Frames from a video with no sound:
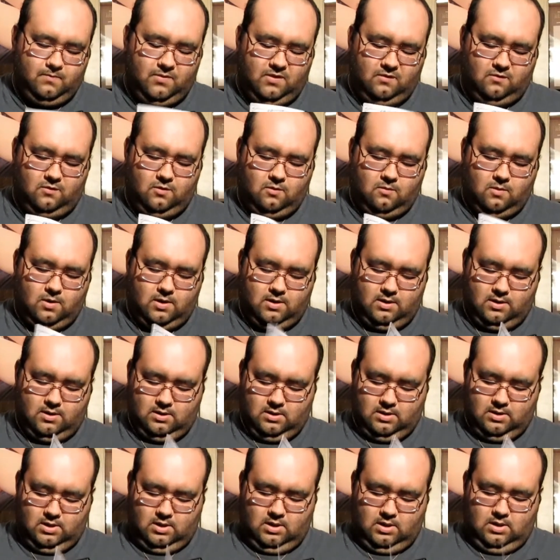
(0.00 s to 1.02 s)
if you want to
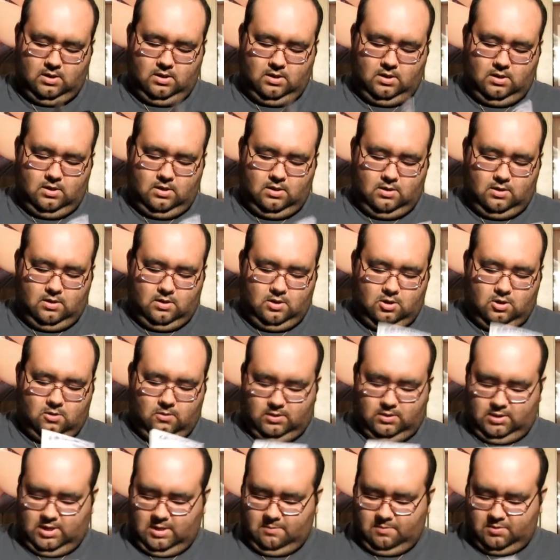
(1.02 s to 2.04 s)
know
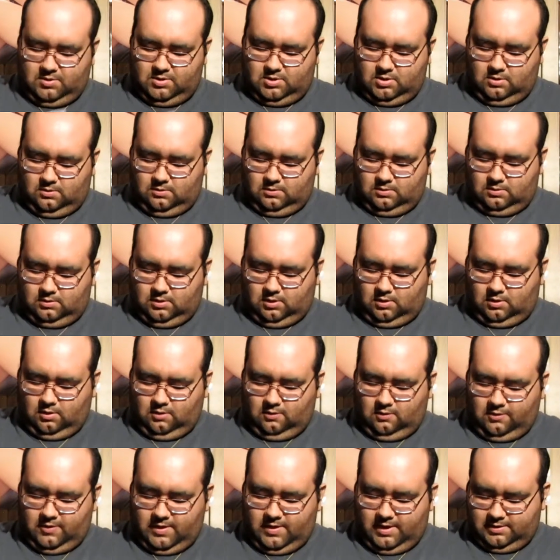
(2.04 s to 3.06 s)
what the
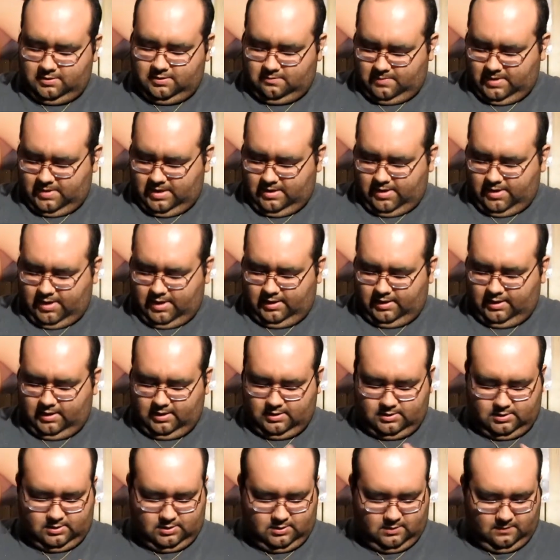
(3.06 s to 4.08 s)
whole thing's about, I
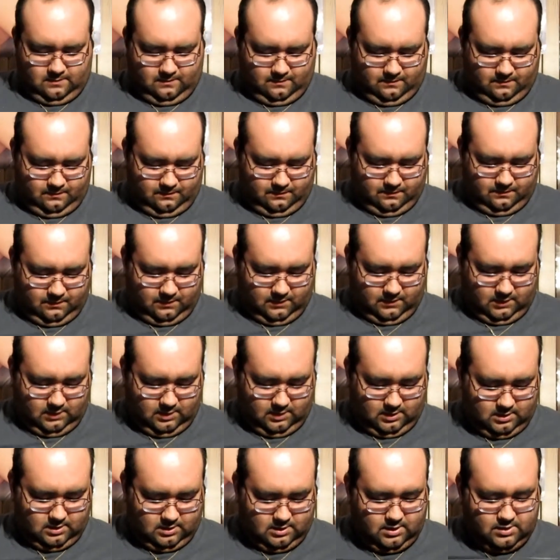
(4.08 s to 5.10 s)
guess. And
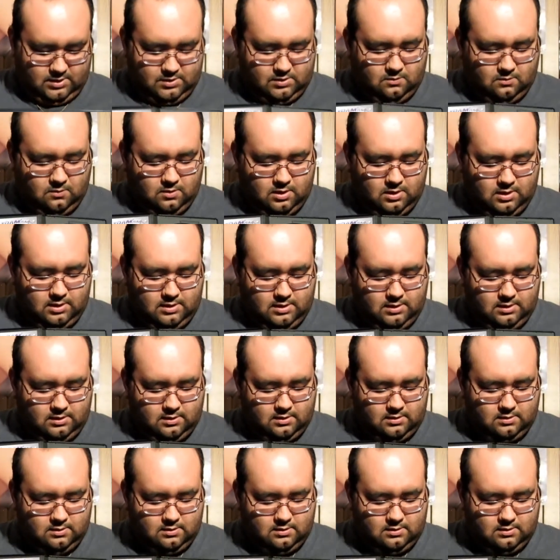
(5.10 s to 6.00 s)
then disc 1.